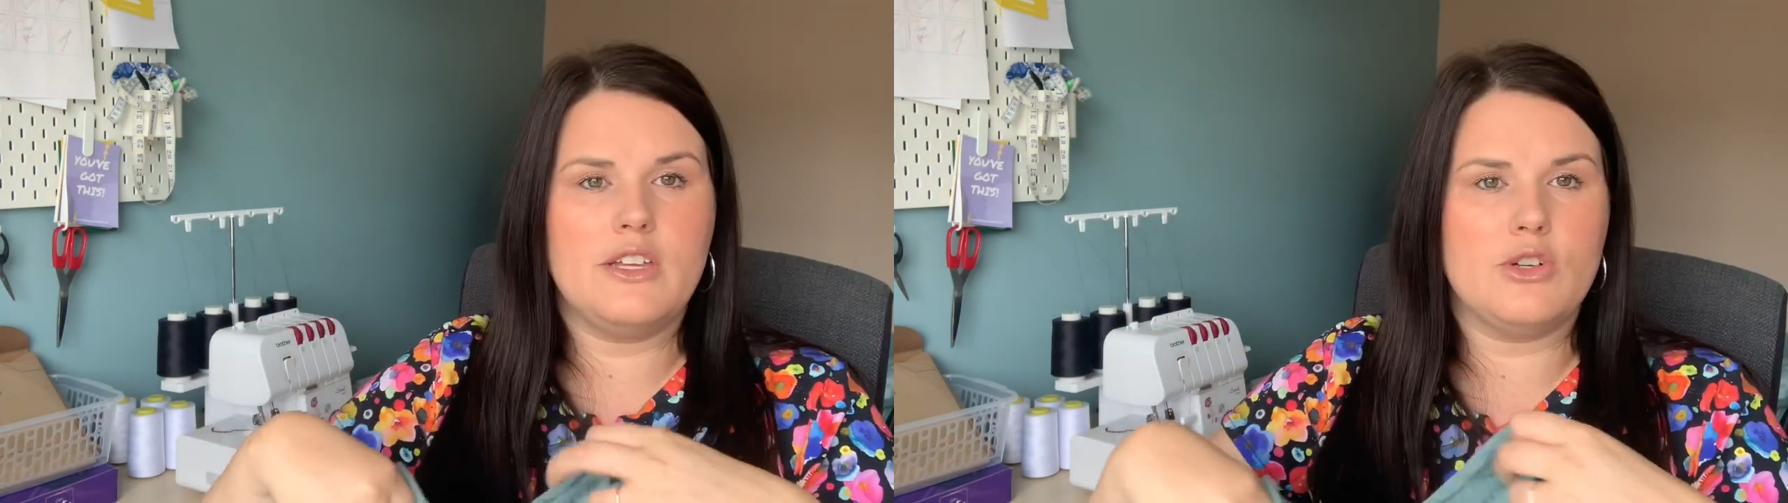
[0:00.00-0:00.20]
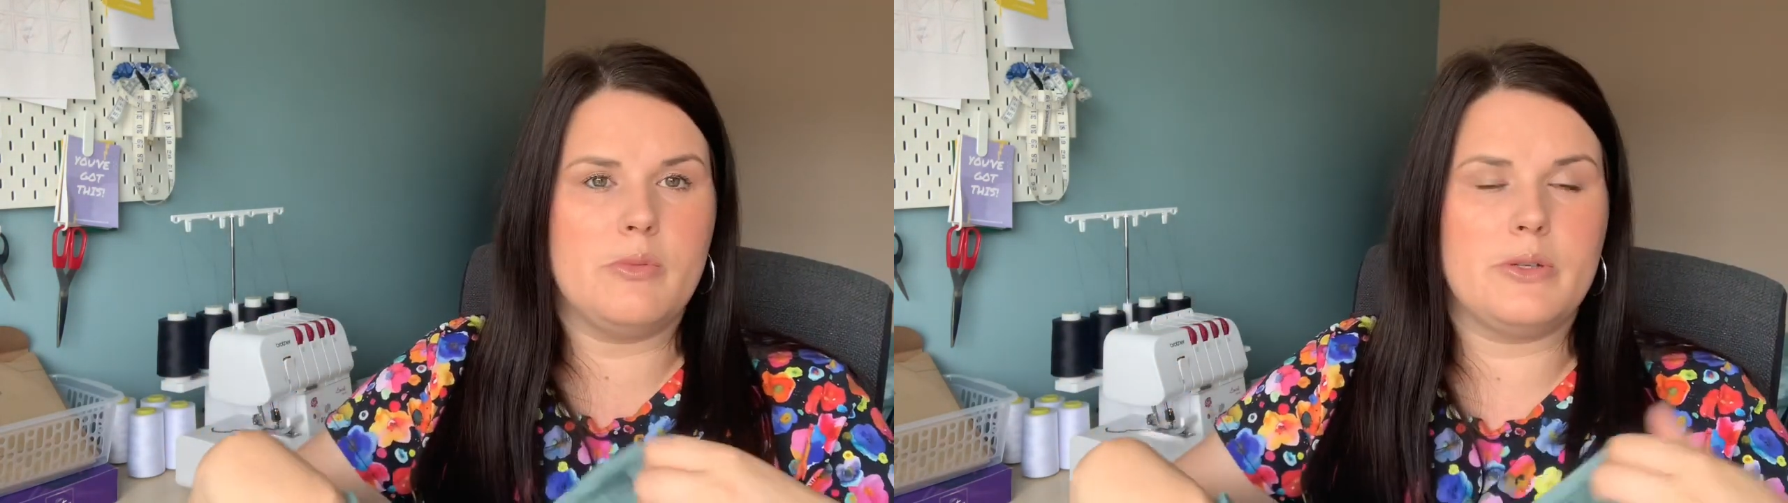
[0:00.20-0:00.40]

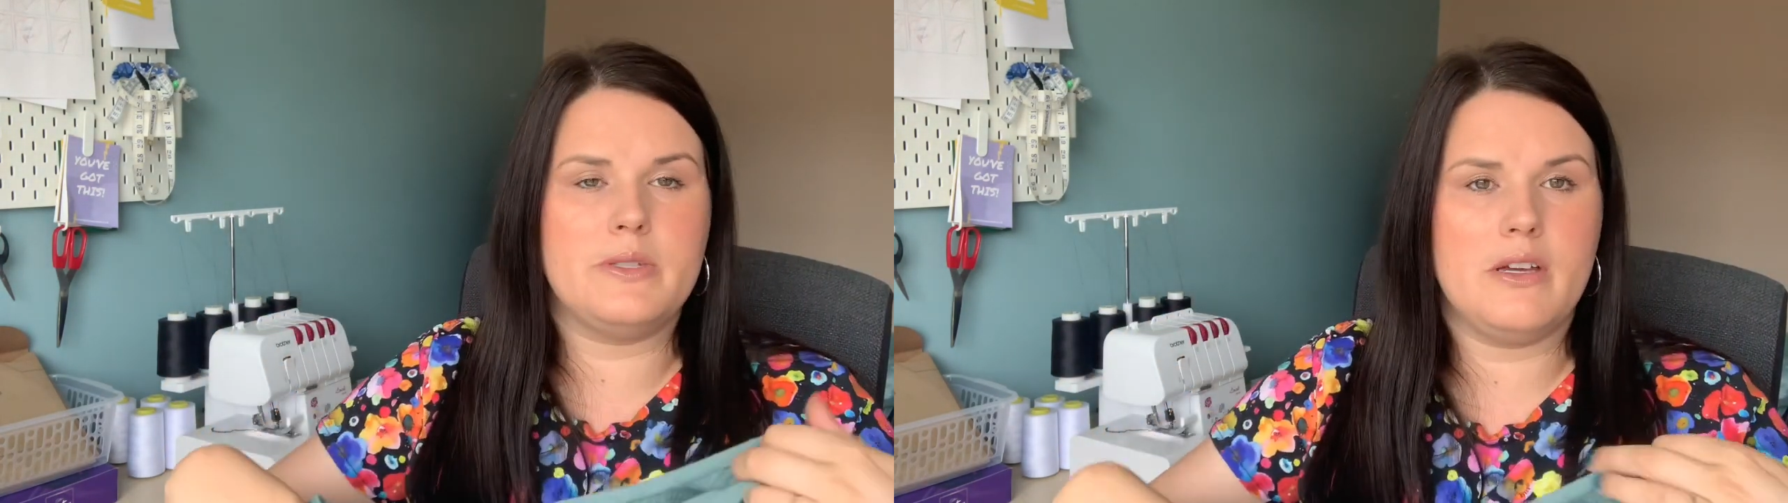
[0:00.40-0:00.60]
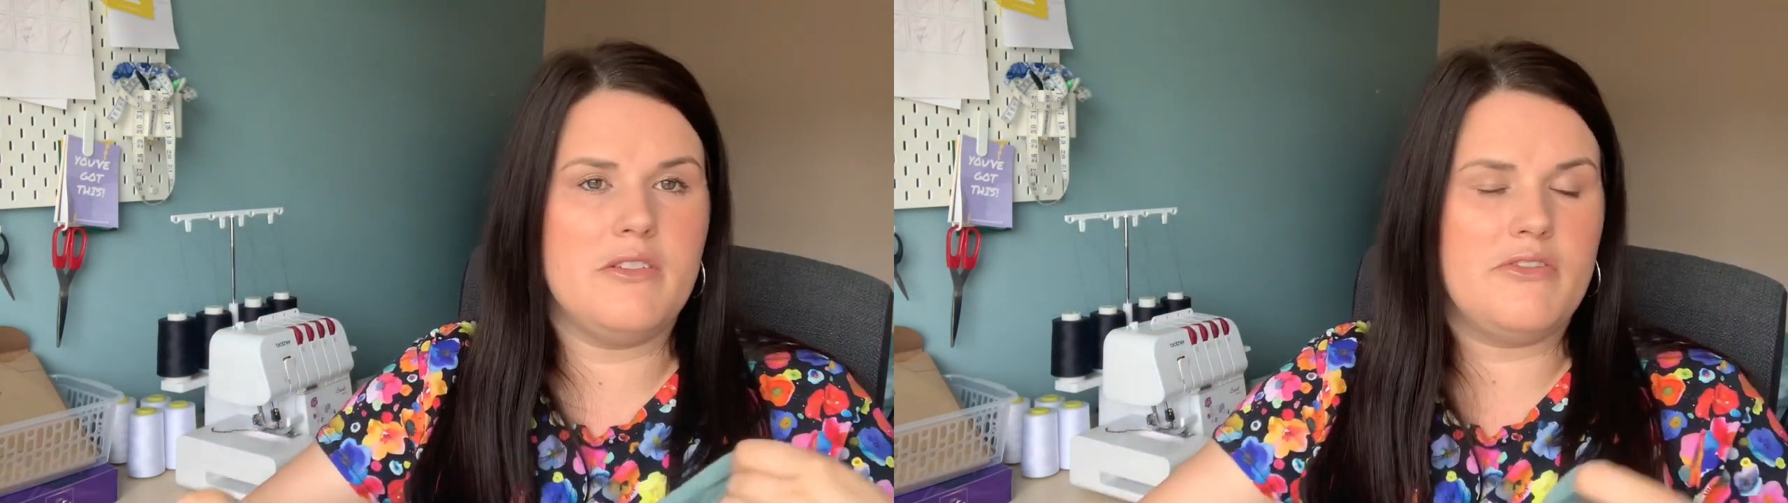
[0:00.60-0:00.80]
enjoyable
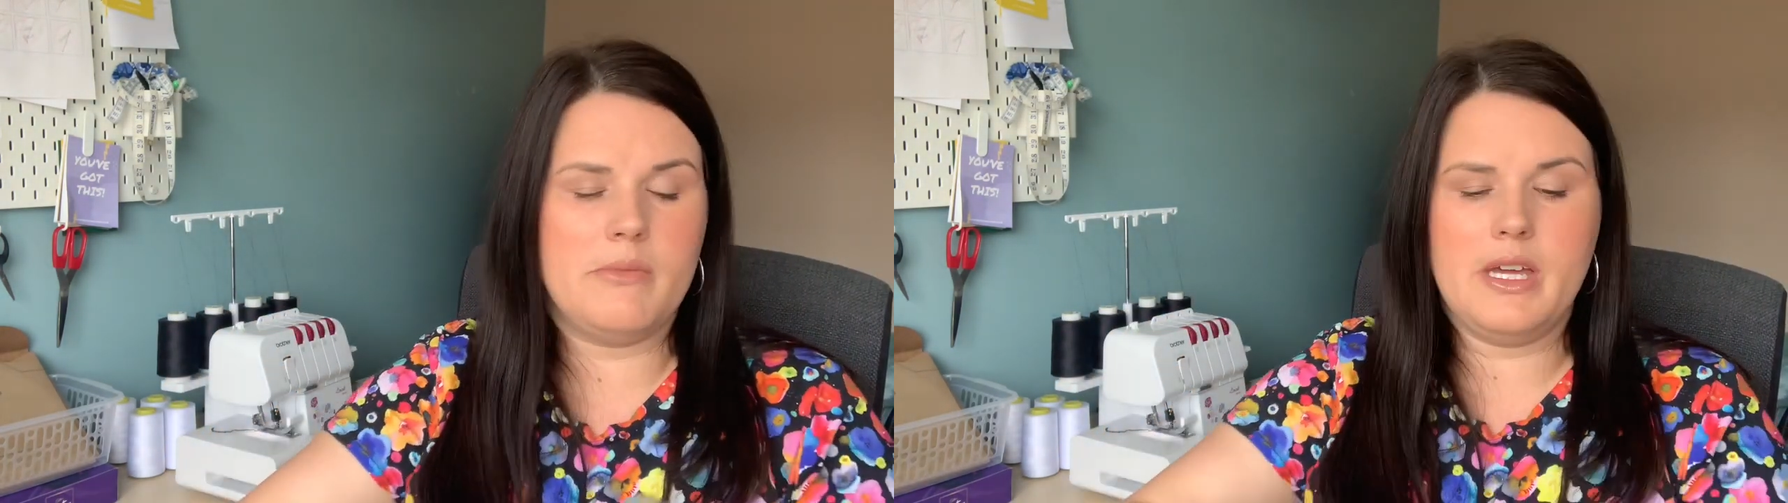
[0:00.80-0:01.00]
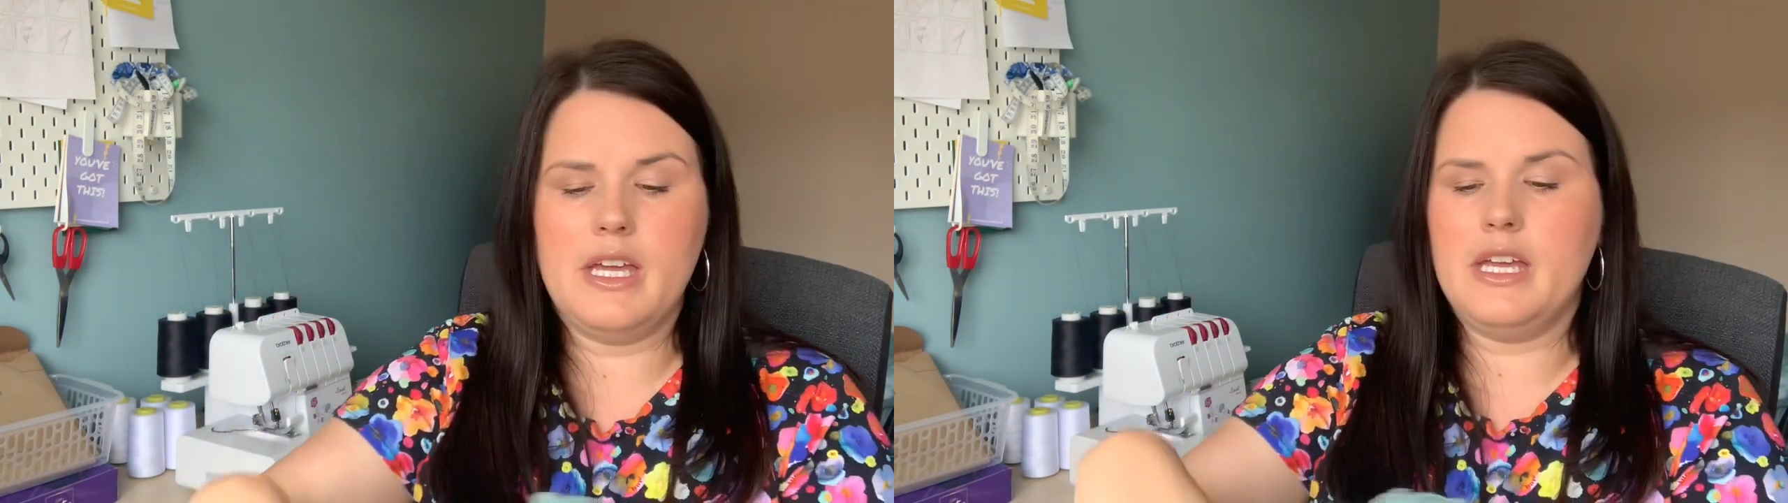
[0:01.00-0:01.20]
sew for
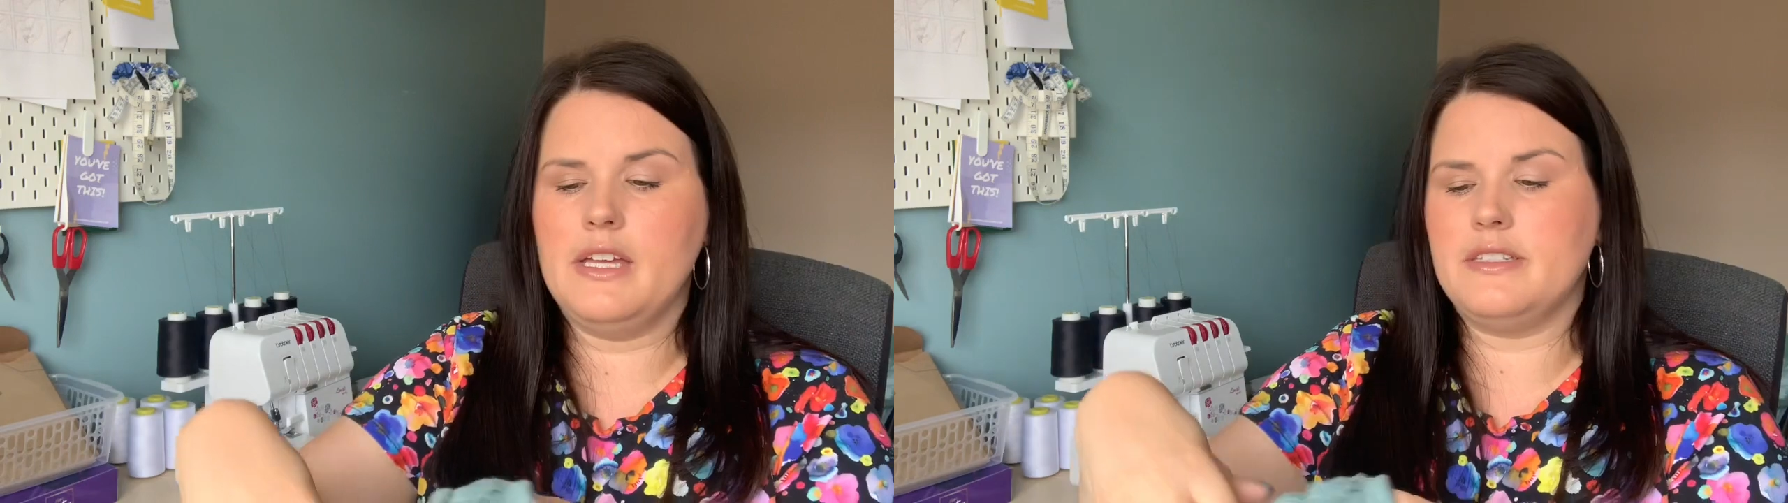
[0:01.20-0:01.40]
me.